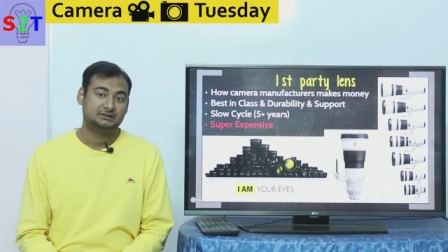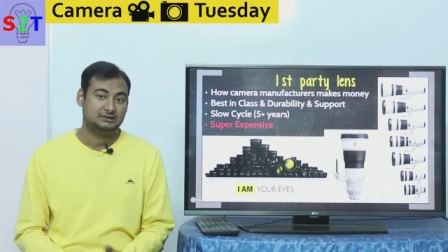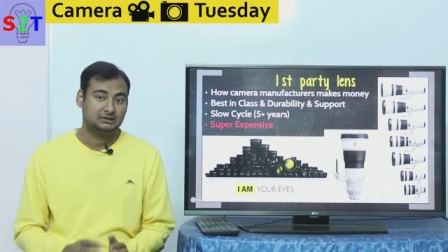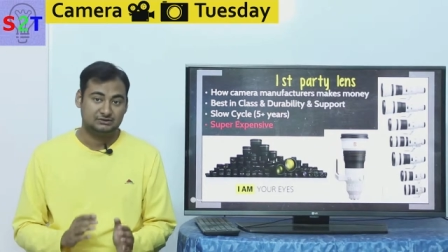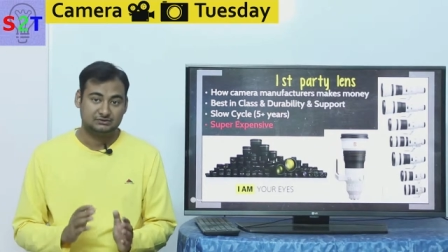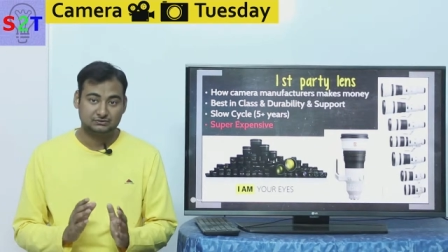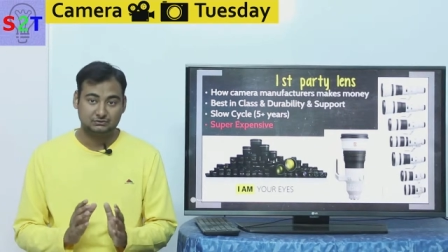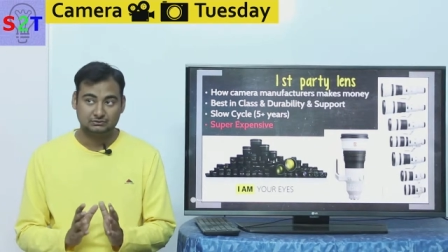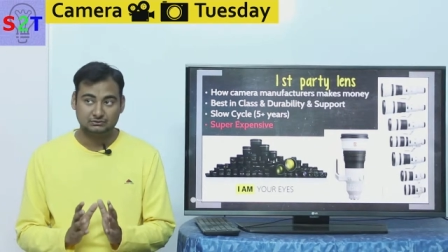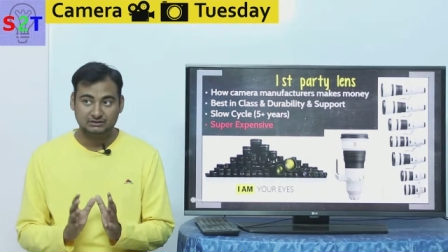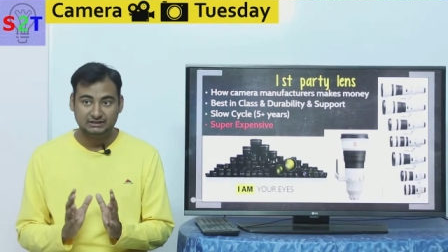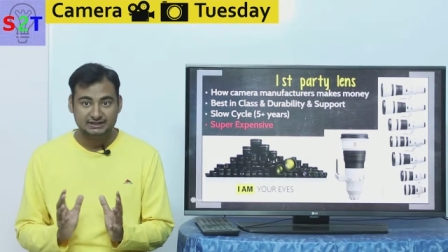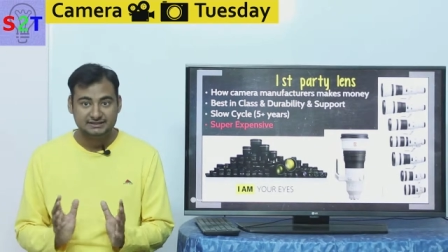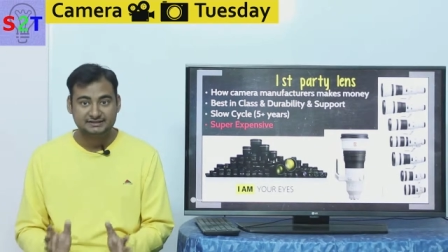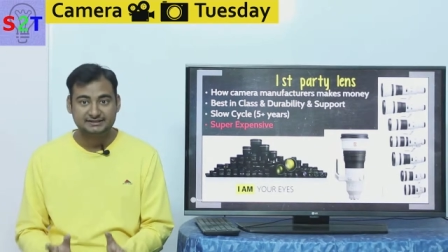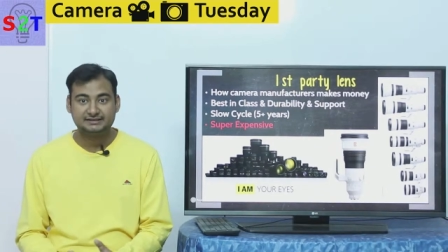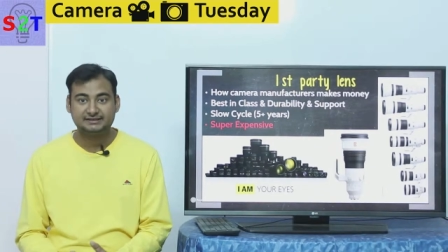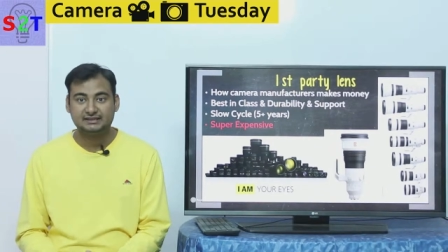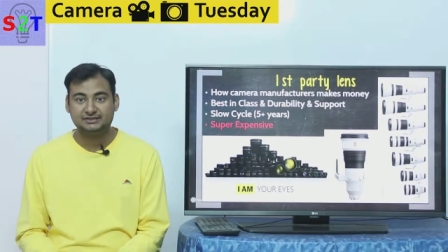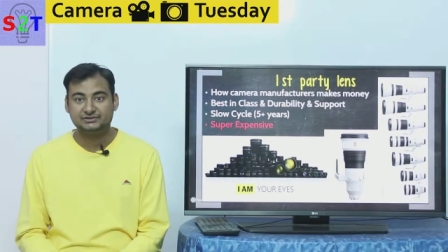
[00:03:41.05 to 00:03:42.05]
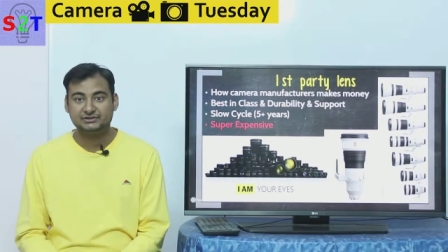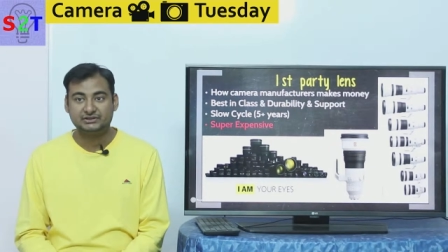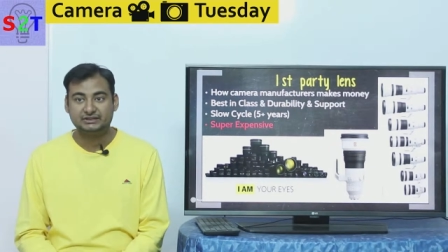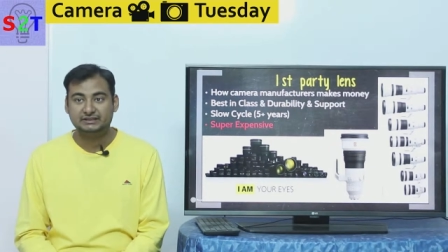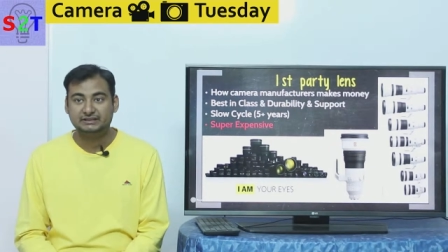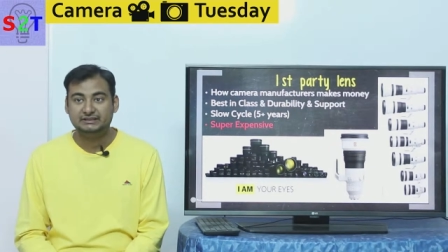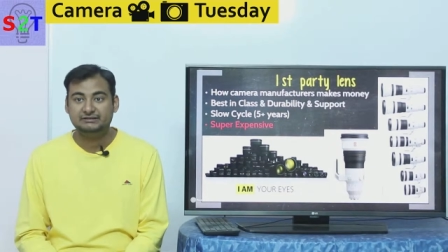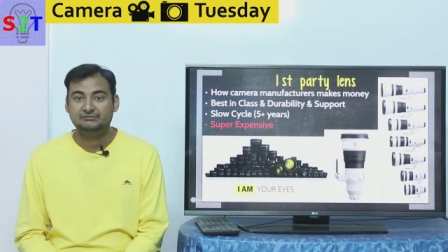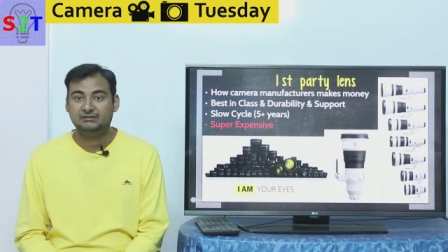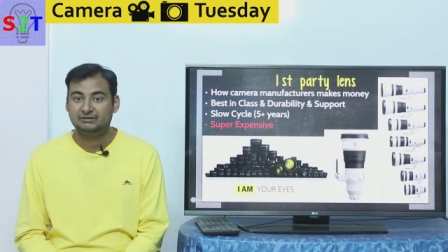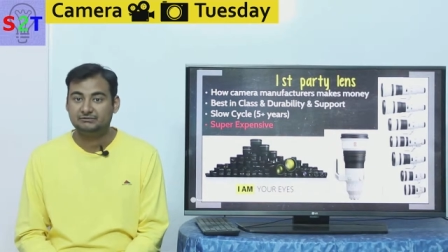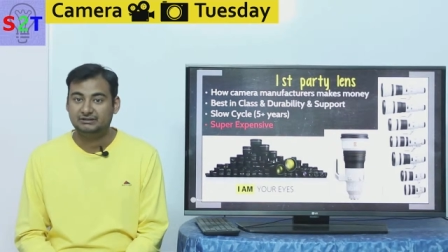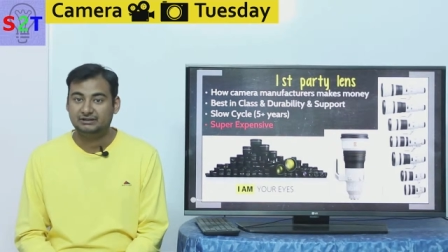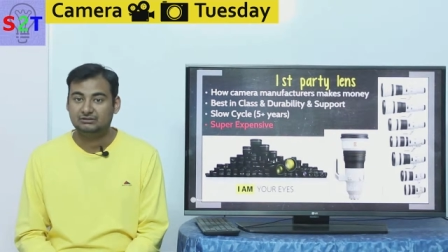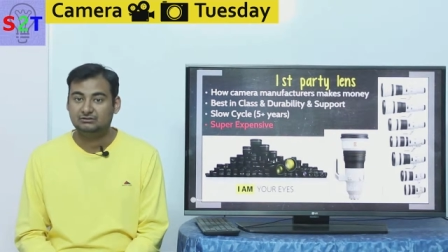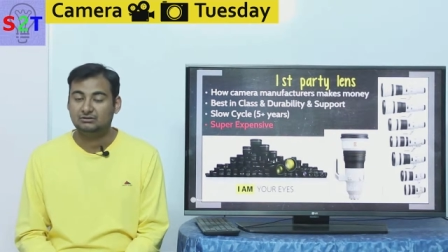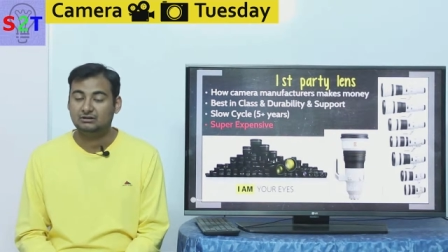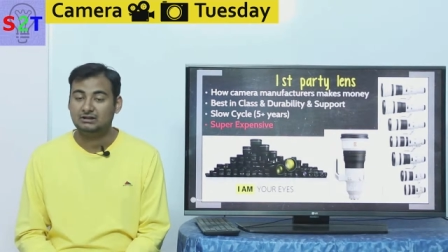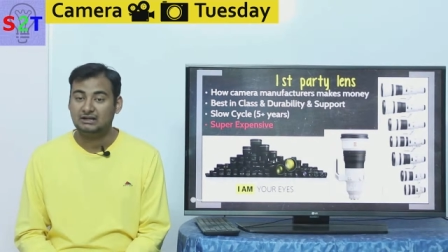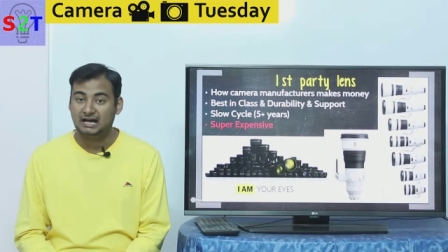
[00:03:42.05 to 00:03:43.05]
Uh, so, lenses are generally what they
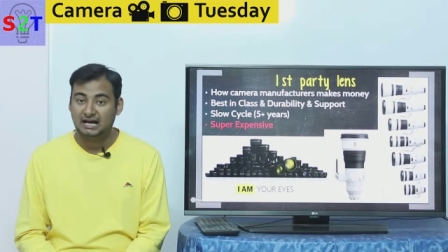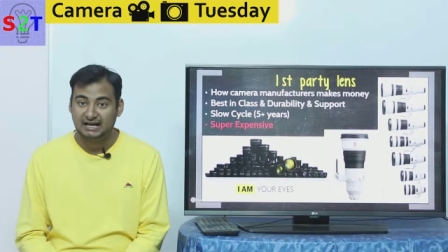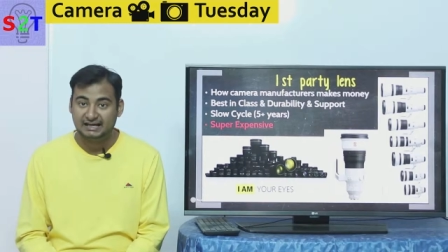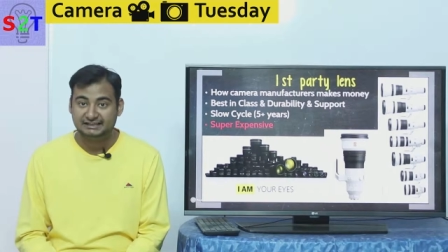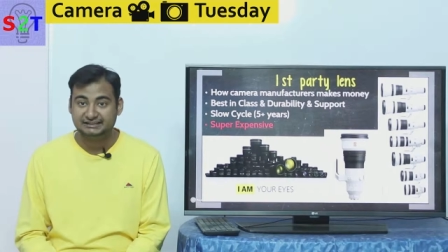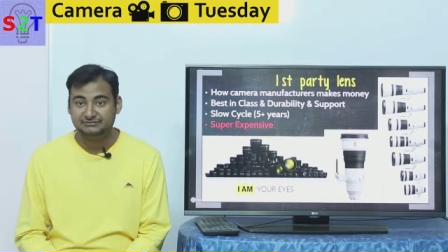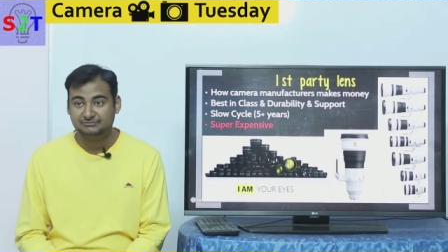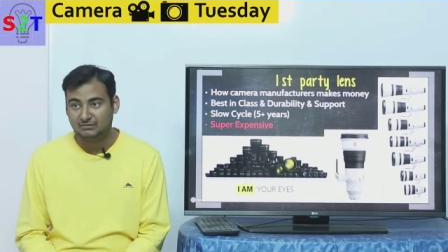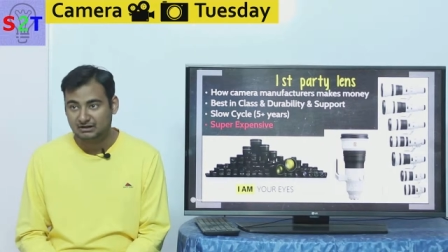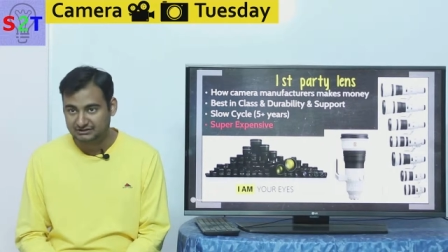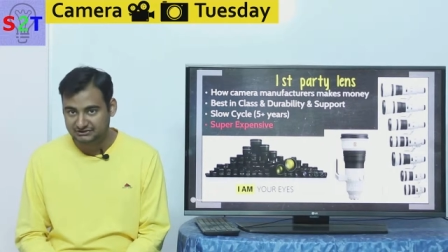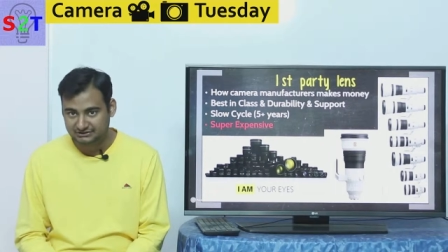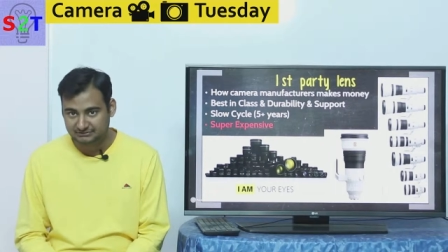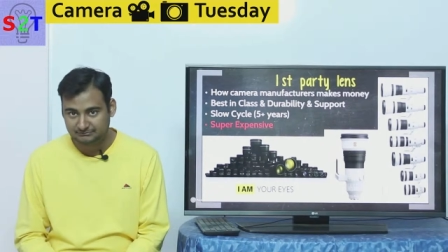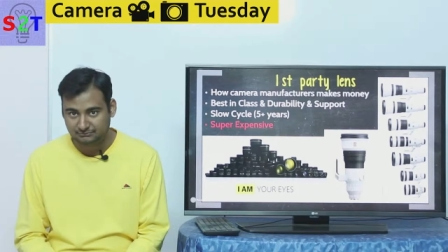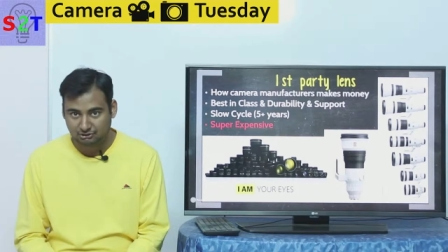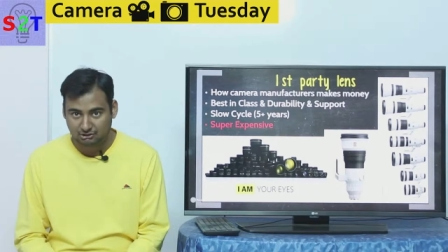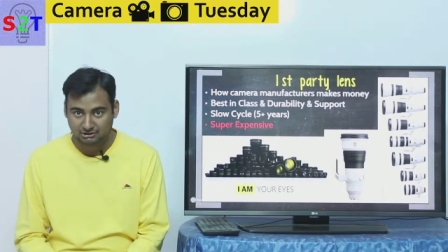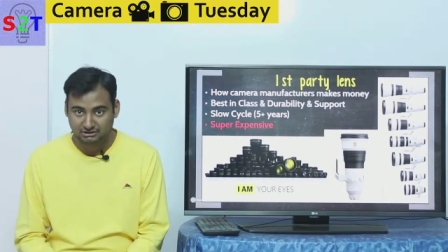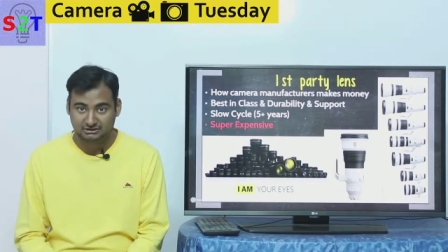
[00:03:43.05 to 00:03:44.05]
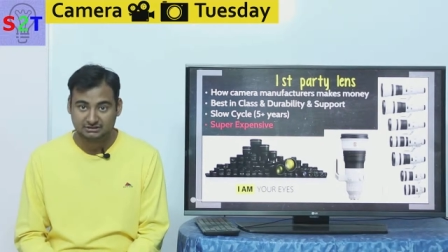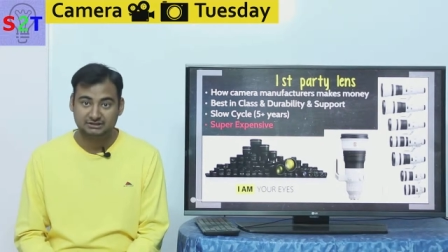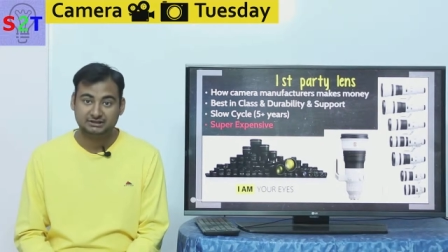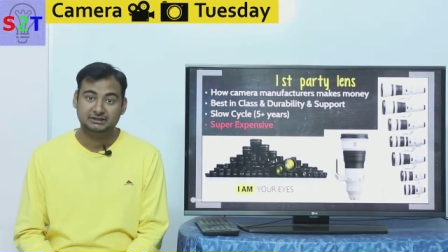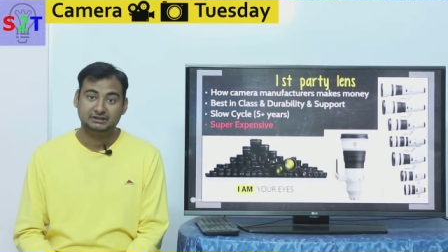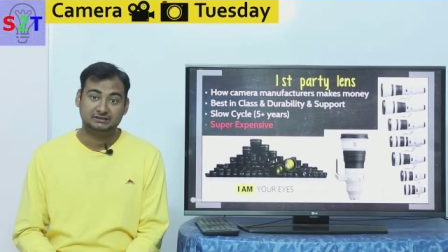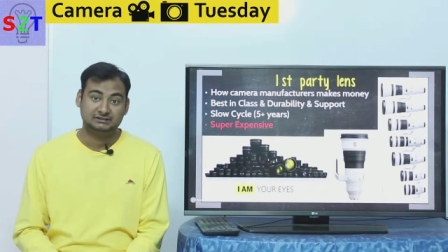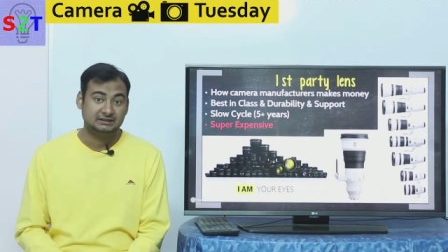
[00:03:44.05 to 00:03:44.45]
call high margin product.